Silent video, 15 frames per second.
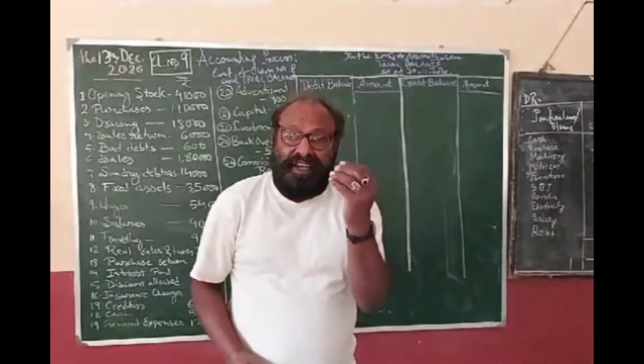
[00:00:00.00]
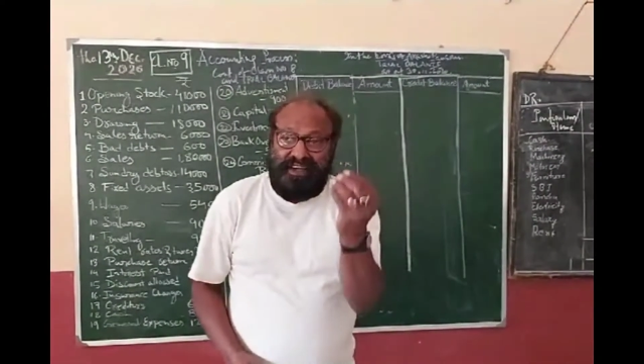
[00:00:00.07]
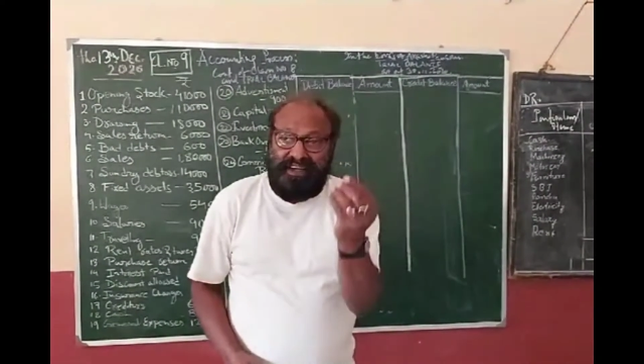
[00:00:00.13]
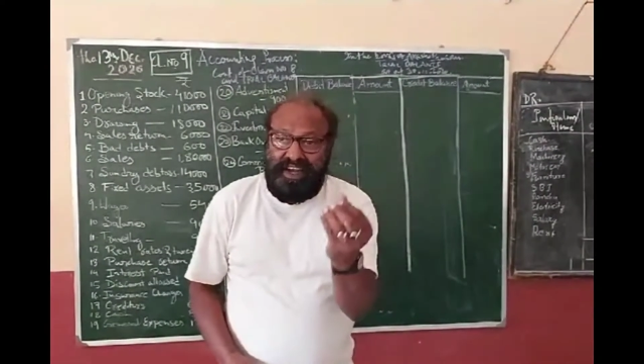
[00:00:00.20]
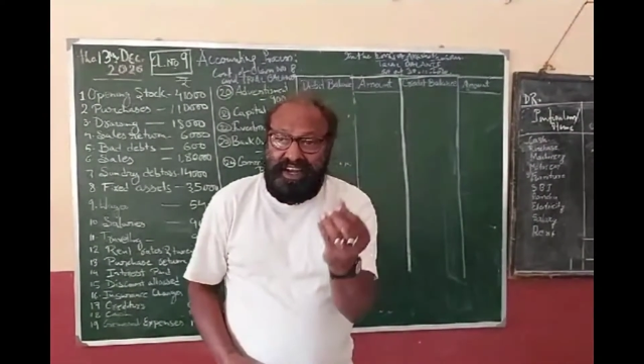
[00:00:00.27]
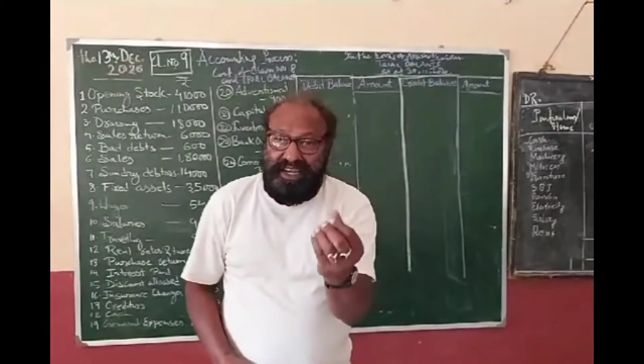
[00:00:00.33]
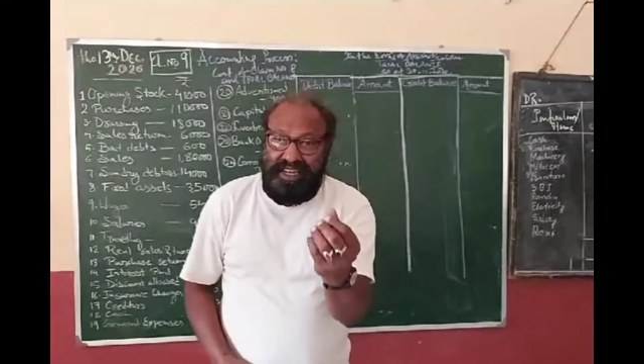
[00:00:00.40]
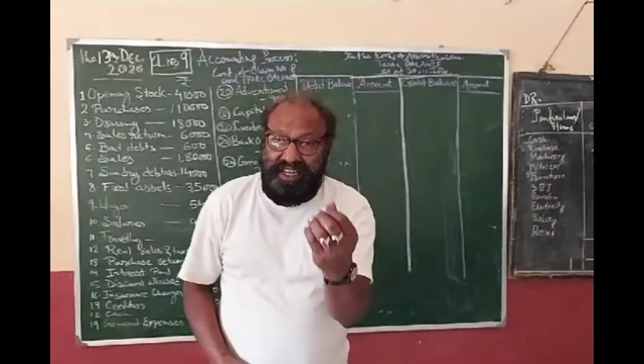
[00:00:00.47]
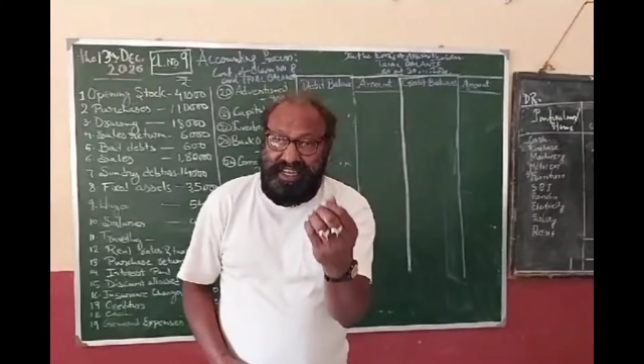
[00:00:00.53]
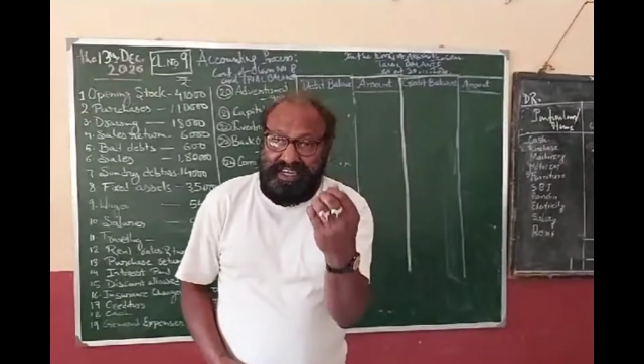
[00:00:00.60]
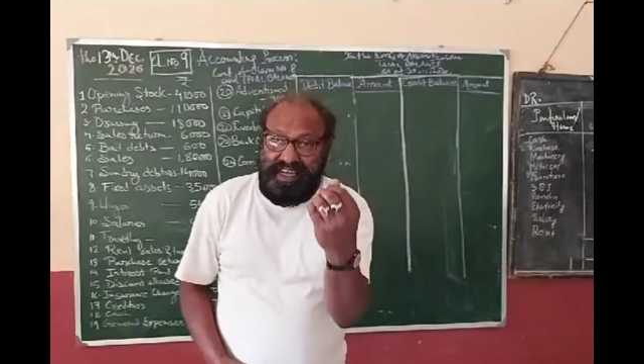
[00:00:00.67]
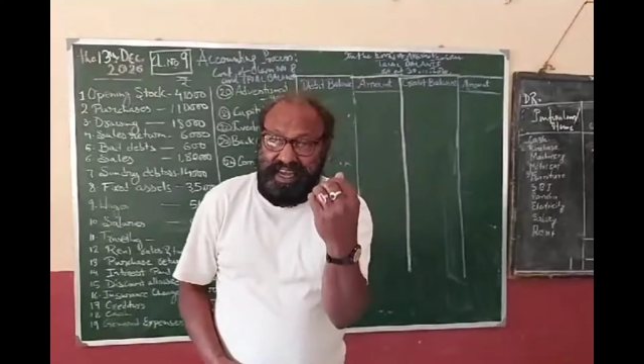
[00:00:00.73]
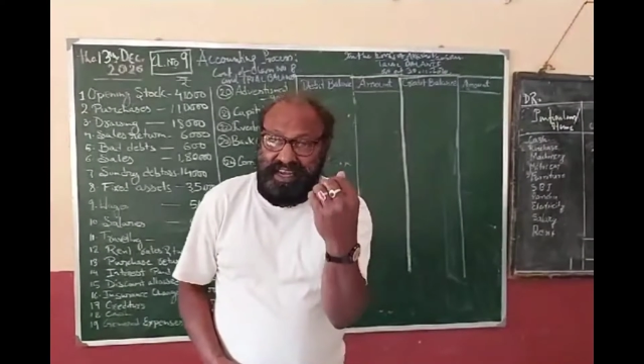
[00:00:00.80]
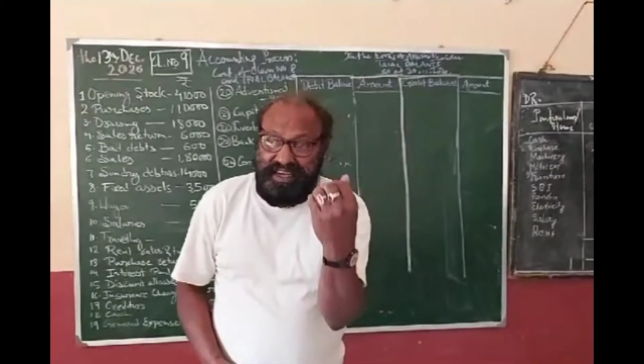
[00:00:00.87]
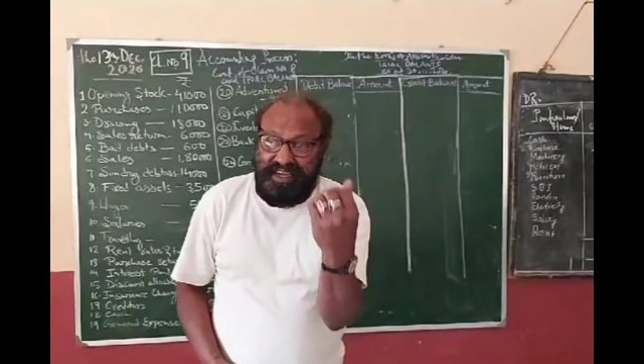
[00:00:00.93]

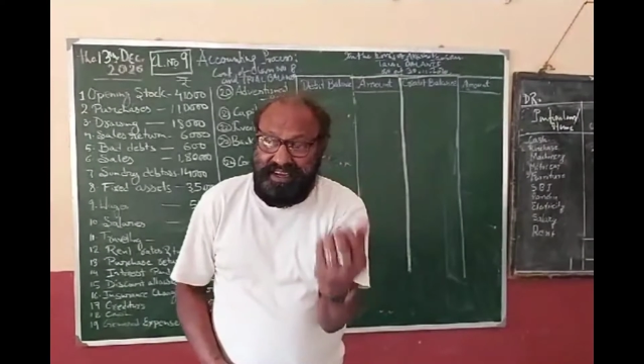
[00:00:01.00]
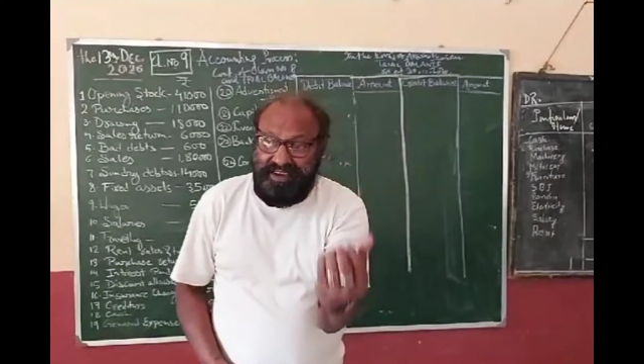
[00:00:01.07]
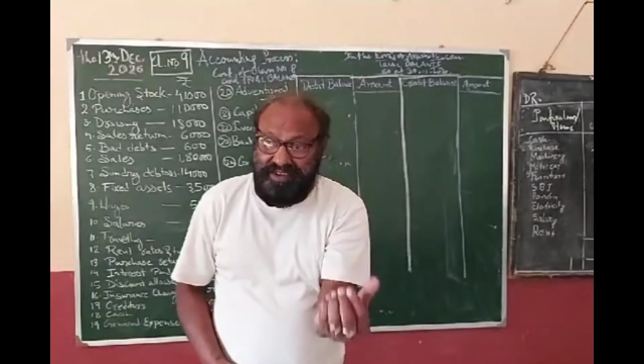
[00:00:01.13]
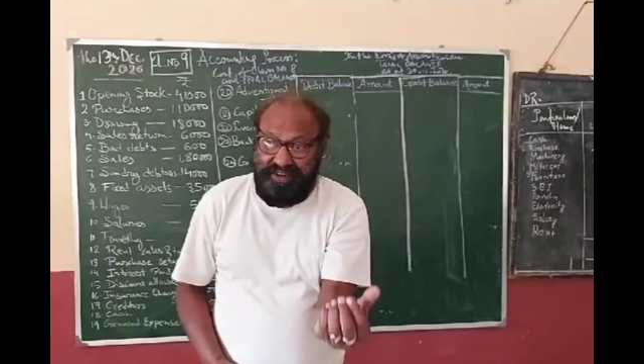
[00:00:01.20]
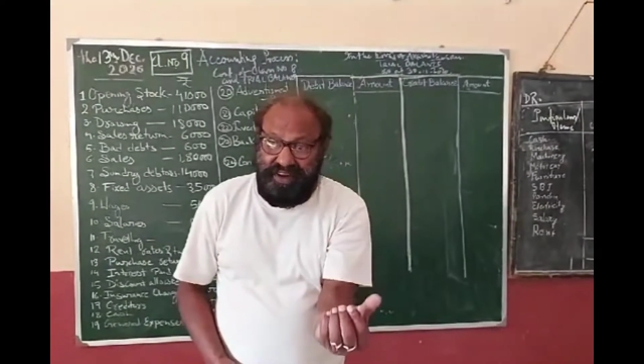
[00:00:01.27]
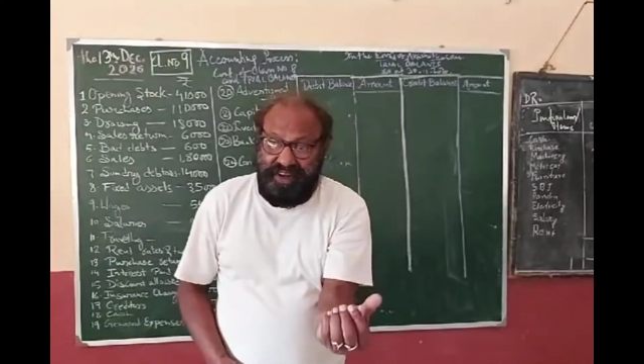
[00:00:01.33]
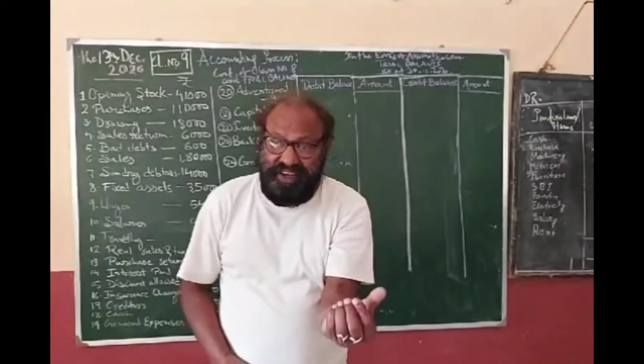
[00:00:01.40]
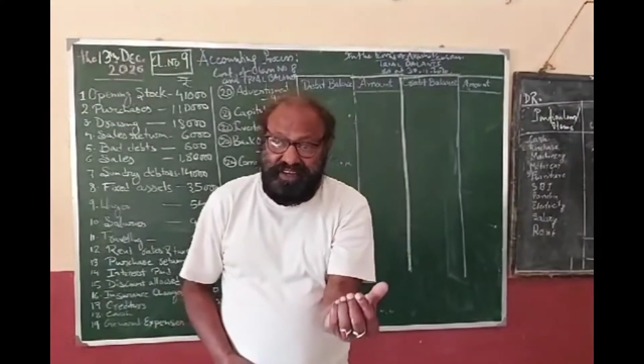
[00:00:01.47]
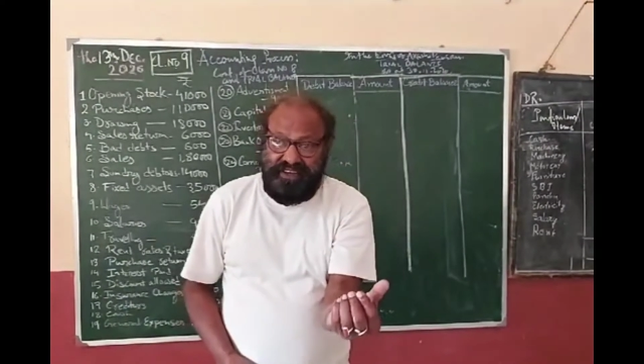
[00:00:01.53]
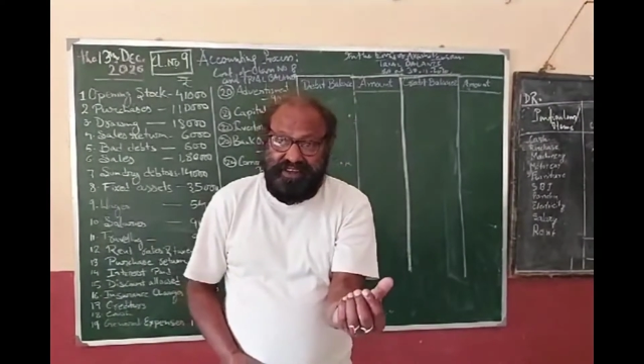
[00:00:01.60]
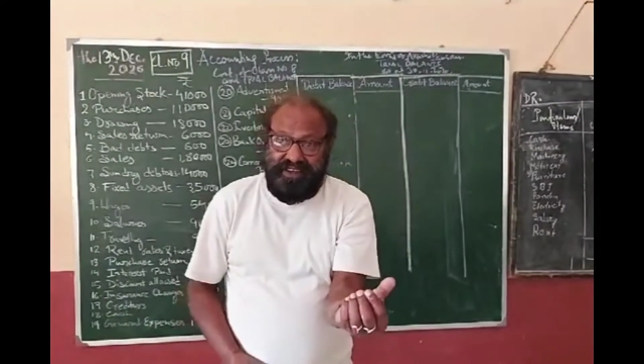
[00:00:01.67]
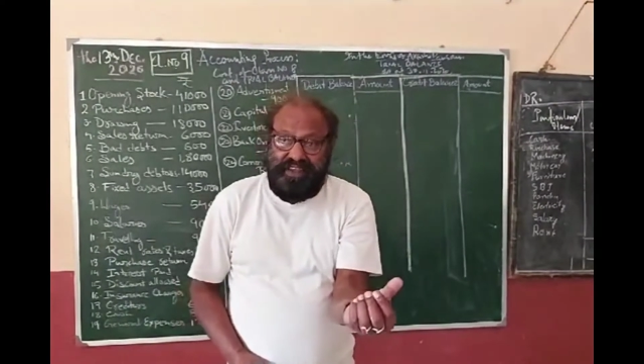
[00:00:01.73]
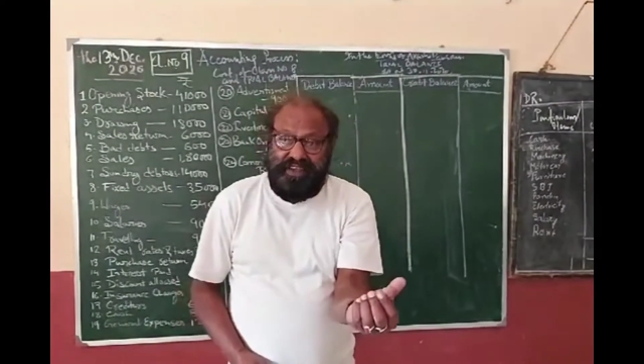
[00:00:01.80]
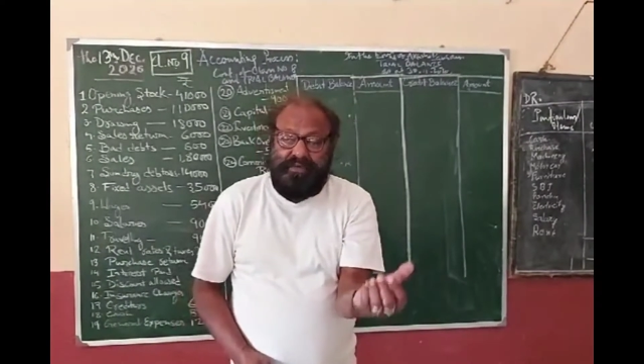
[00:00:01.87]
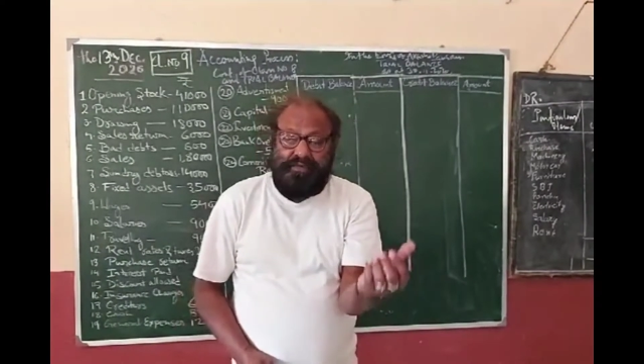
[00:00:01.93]
interlinked and
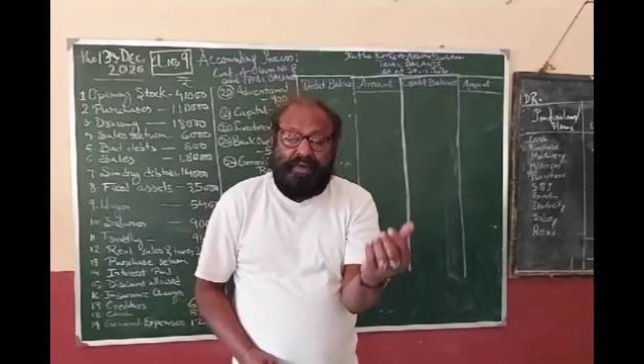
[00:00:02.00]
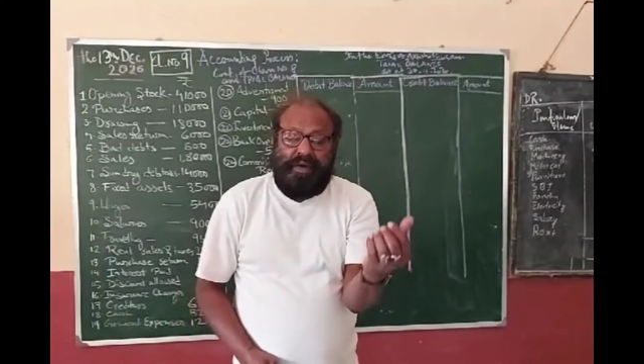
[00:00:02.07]
intralinked,